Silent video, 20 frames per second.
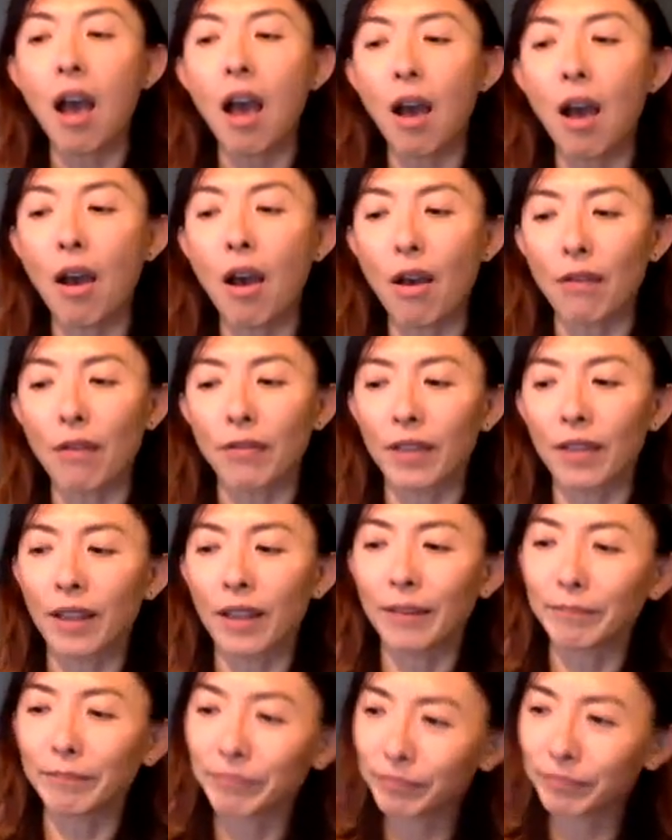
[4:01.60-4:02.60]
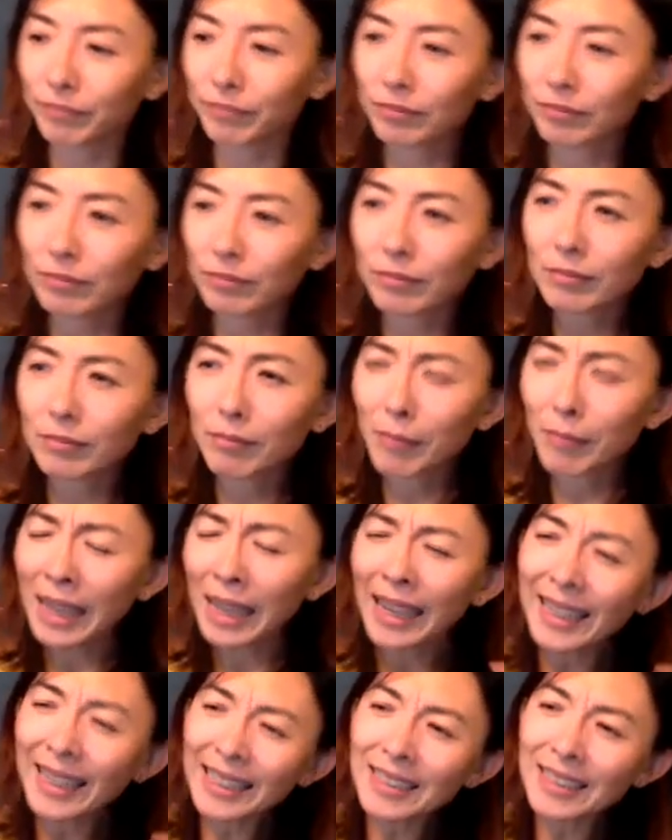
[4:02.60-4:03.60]
of,
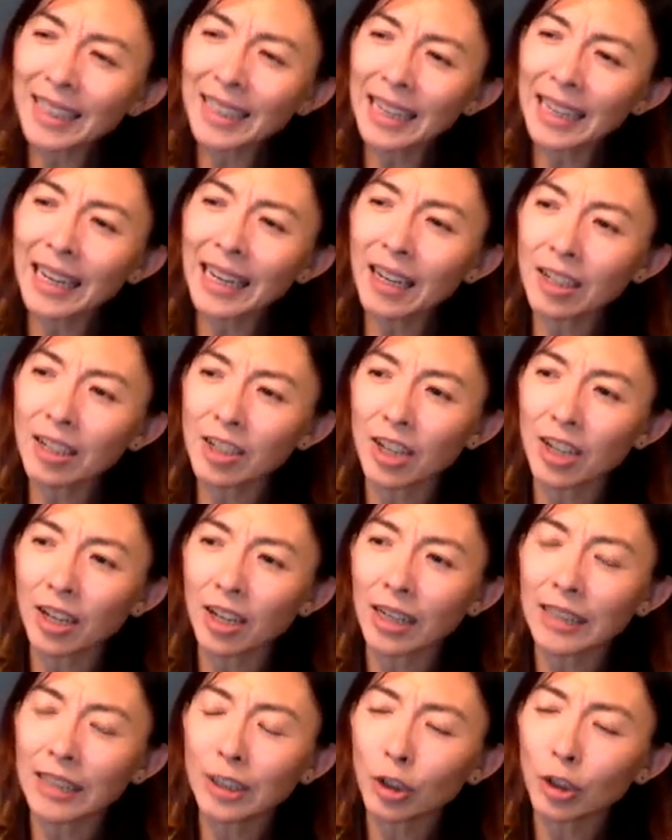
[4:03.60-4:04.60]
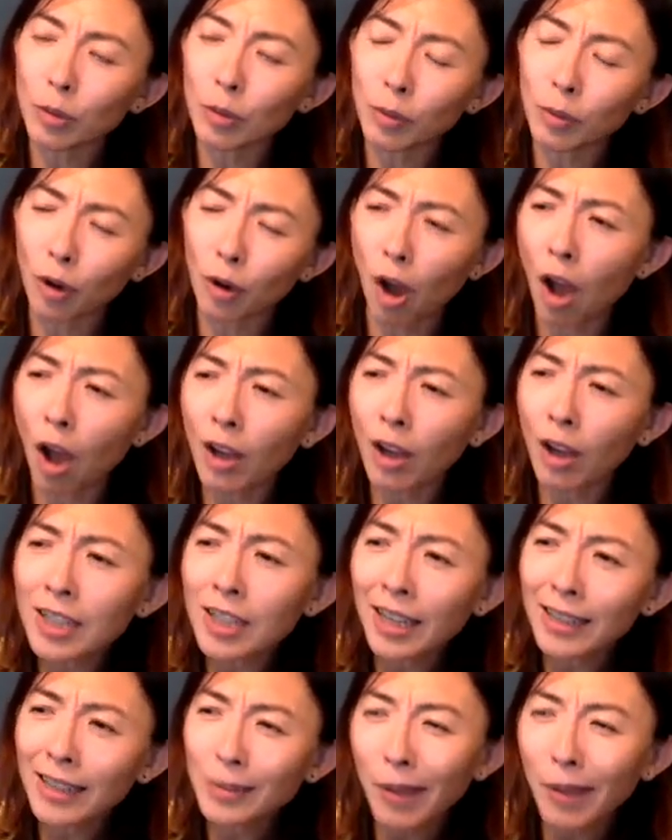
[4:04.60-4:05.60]
I guess in English there is numerology
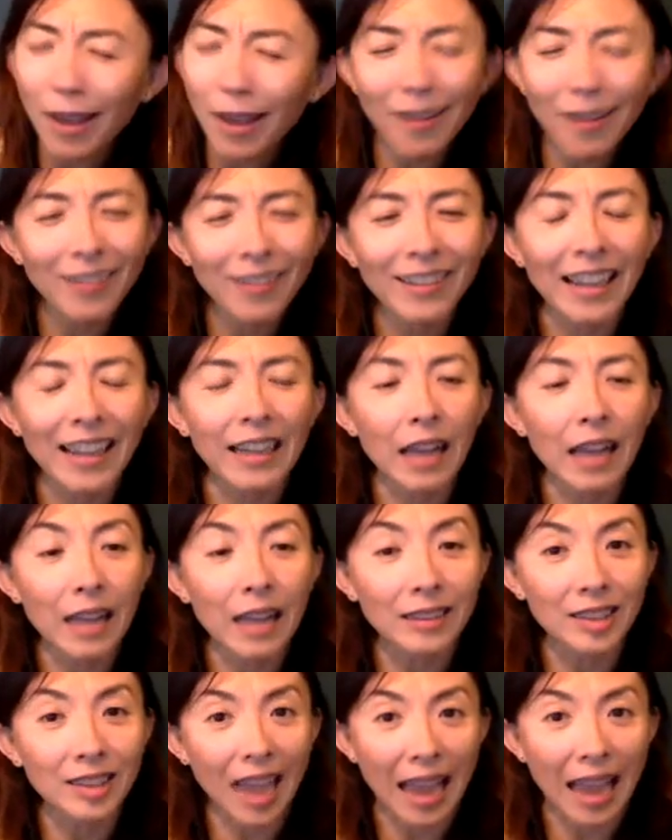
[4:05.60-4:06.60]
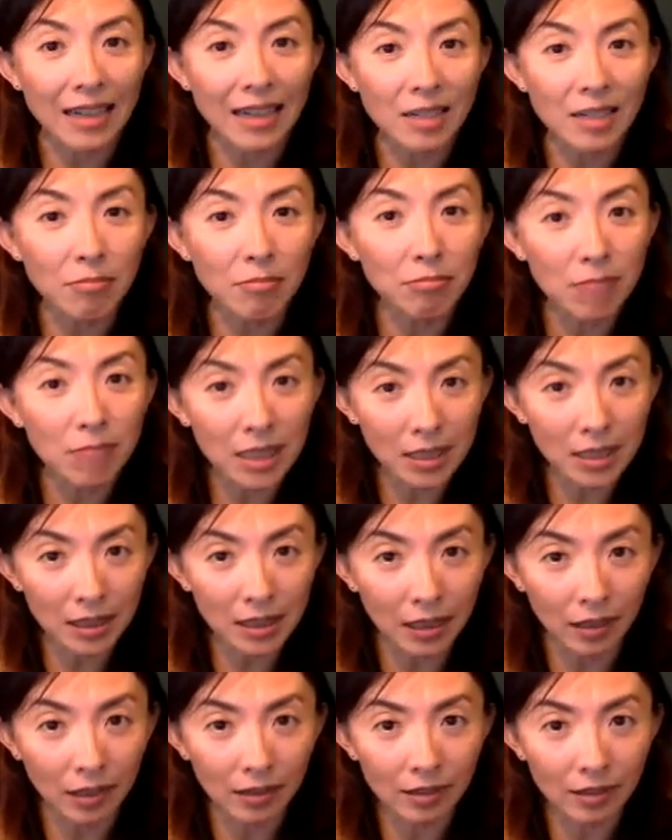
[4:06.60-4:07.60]
as well, like attach
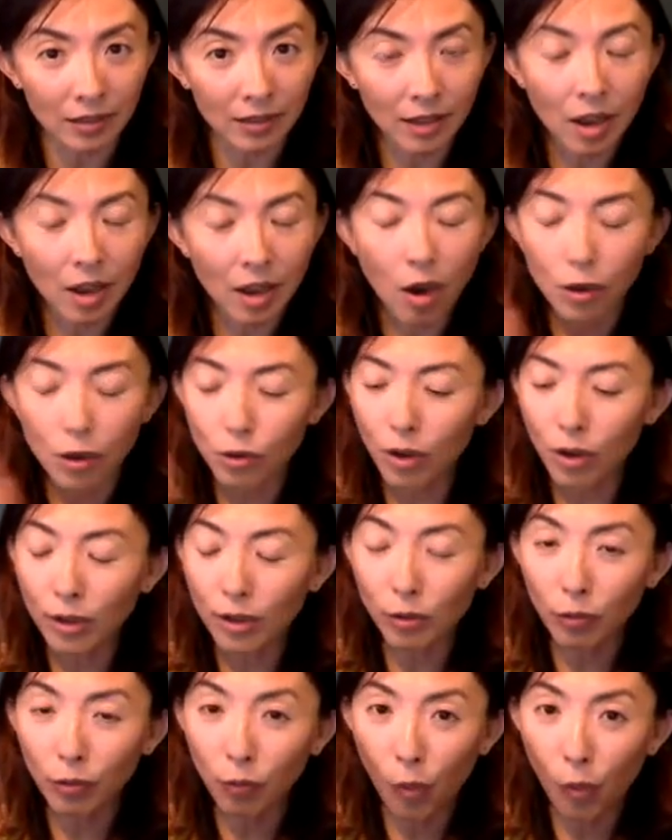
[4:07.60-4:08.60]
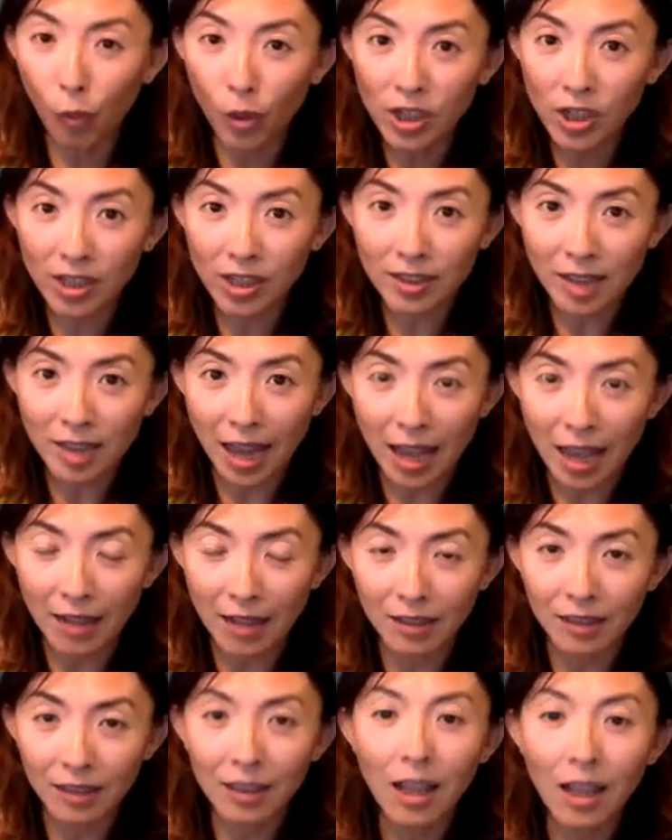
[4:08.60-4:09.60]
meaning or try to fortune
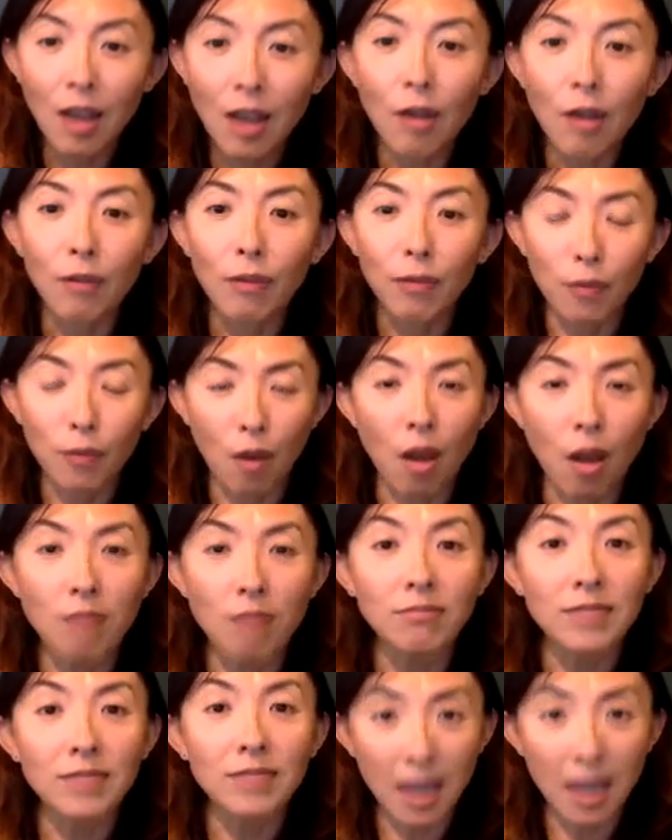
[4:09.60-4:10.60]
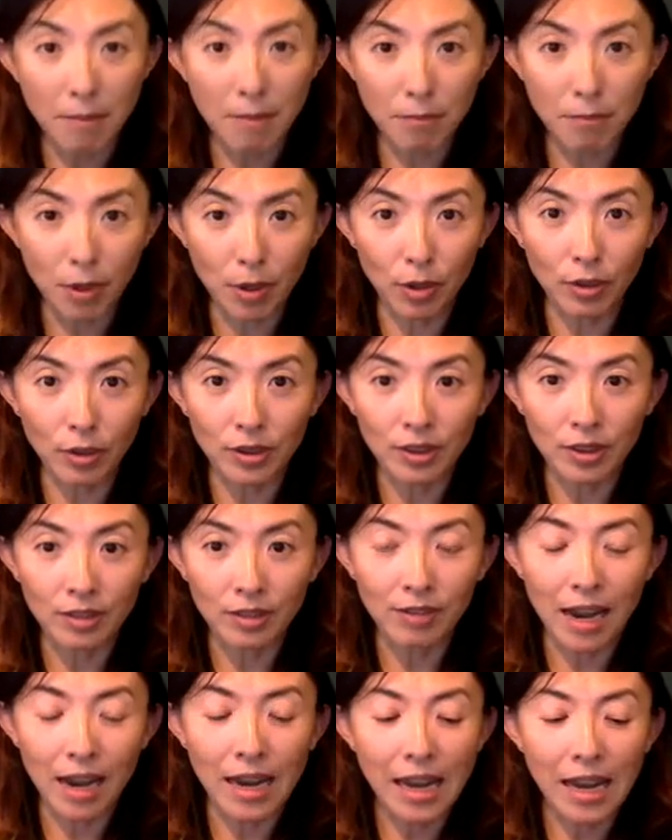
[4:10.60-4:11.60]
tell from numbers,
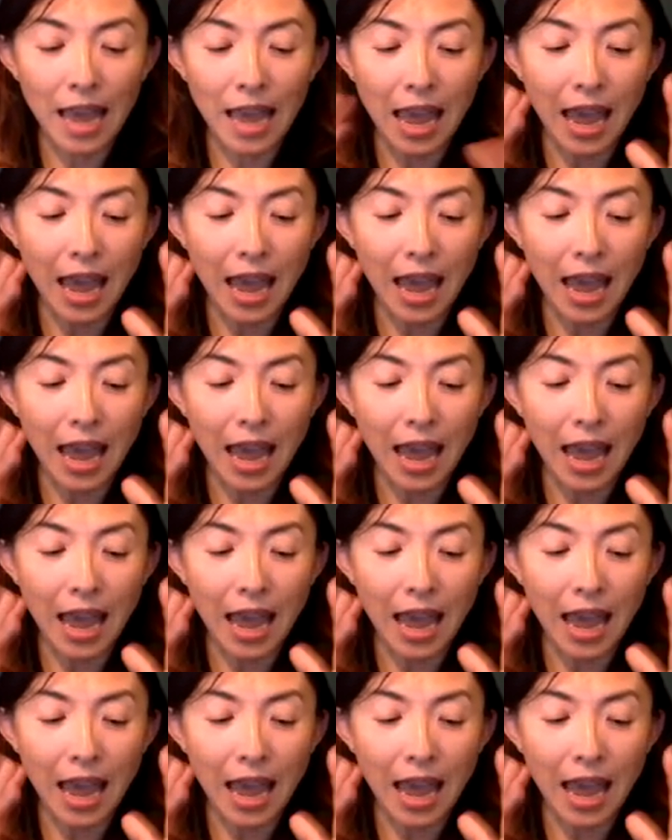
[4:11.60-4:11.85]
right?